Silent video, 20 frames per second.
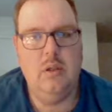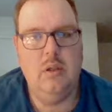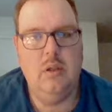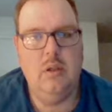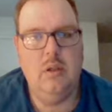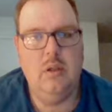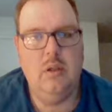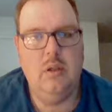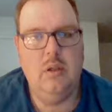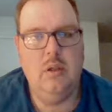
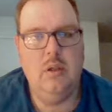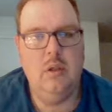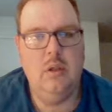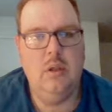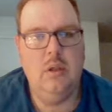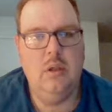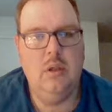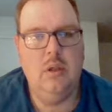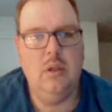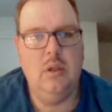
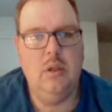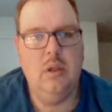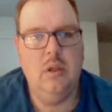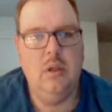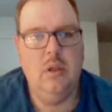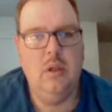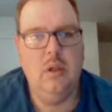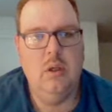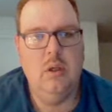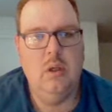
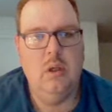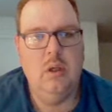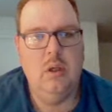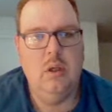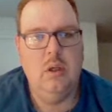Nobody speaks.